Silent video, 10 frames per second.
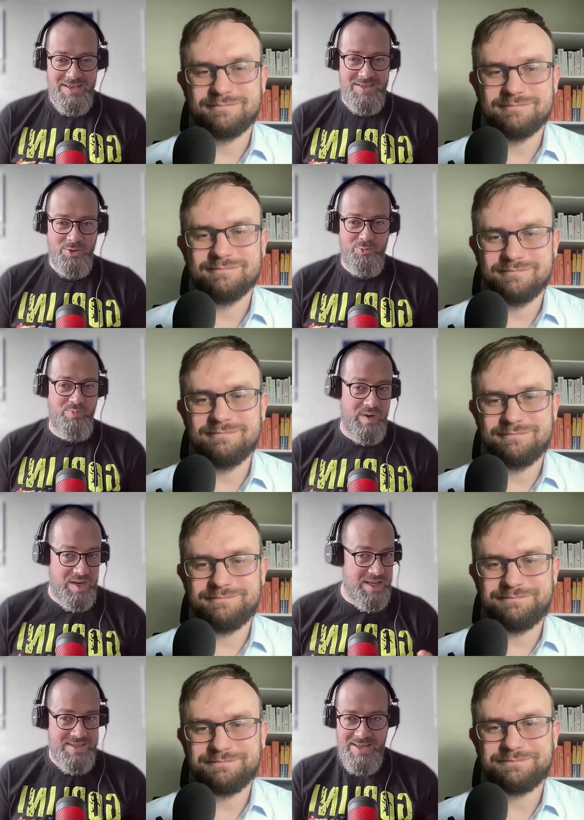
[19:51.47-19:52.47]
Speaker 1: So
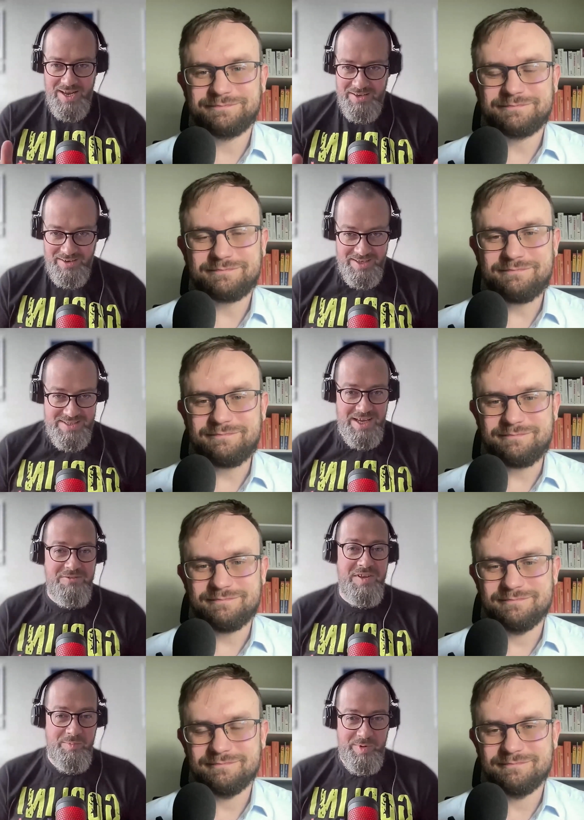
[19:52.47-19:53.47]
let's dive let's dive
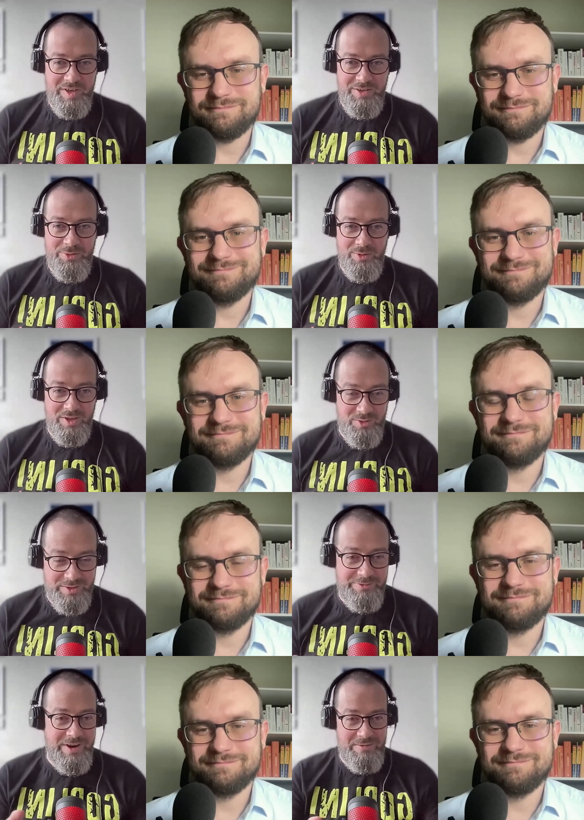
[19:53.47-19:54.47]
deeper into into the
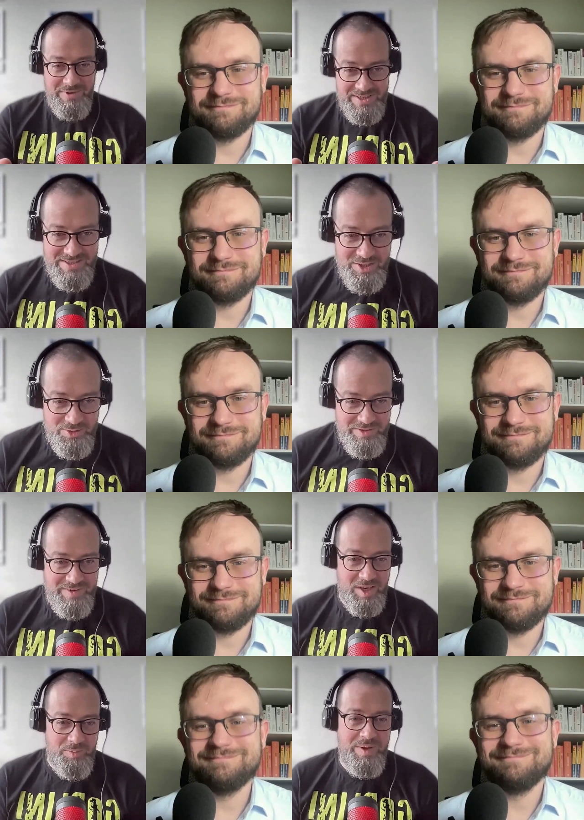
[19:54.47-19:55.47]
frameworks that you
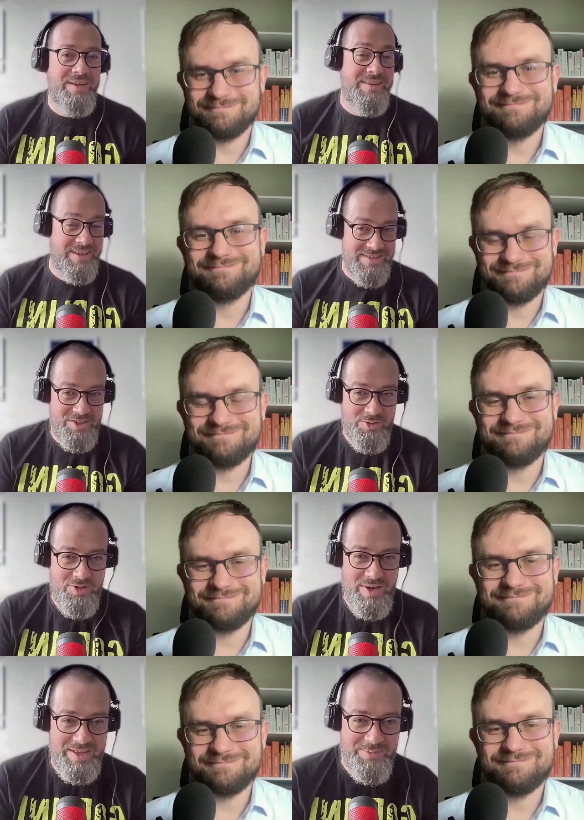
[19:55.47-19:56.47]
develop and things that you
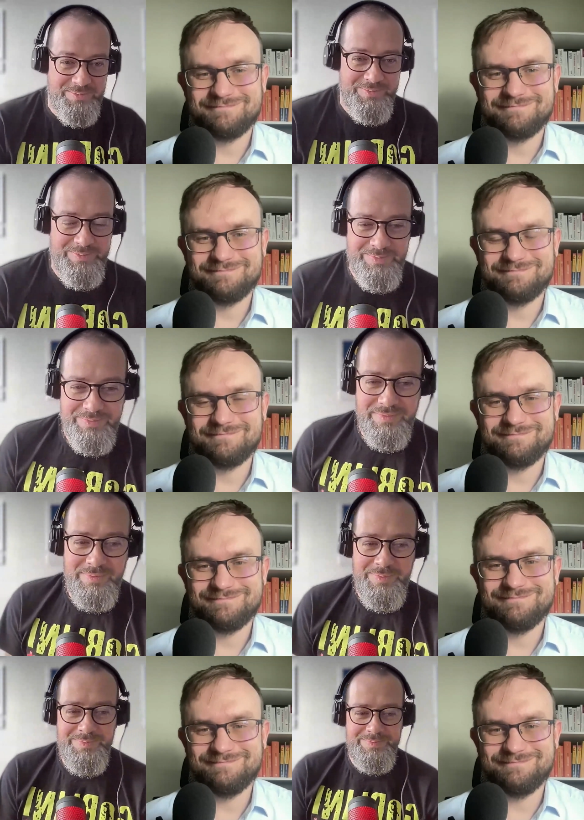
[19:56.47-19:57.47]
tried.
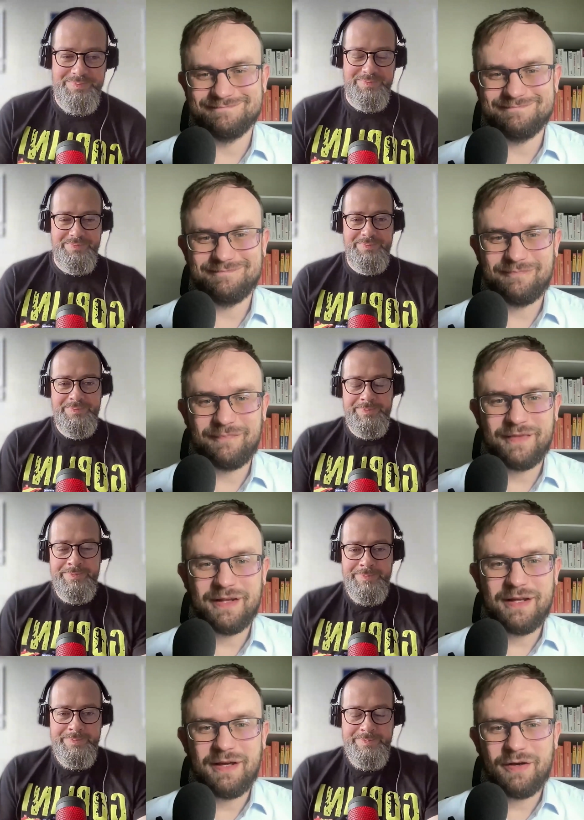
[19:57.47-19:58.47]
Speaker 2: Mm-hmm.
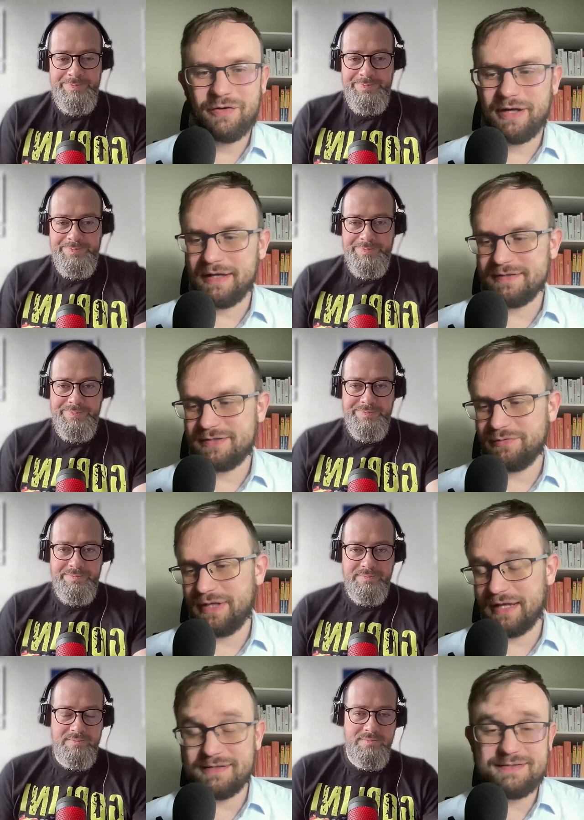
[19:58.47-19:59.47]
Okay, so
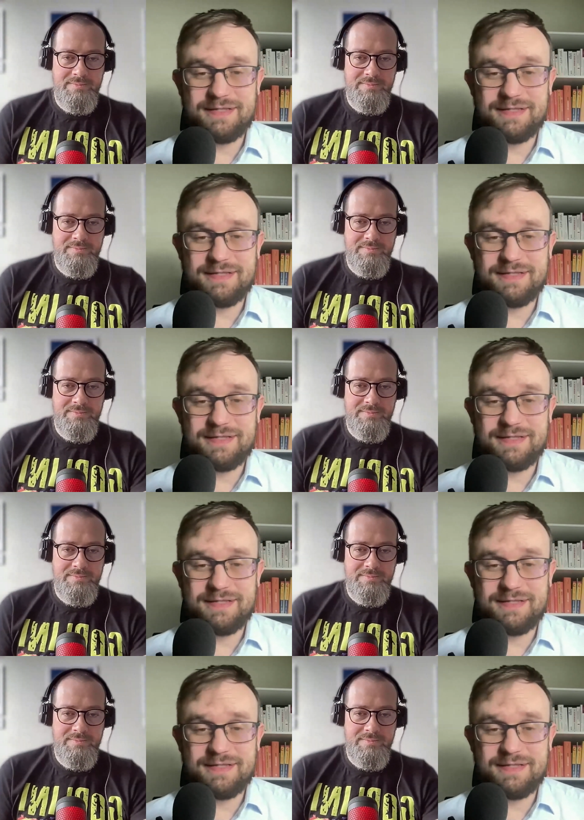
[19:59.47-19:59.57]
that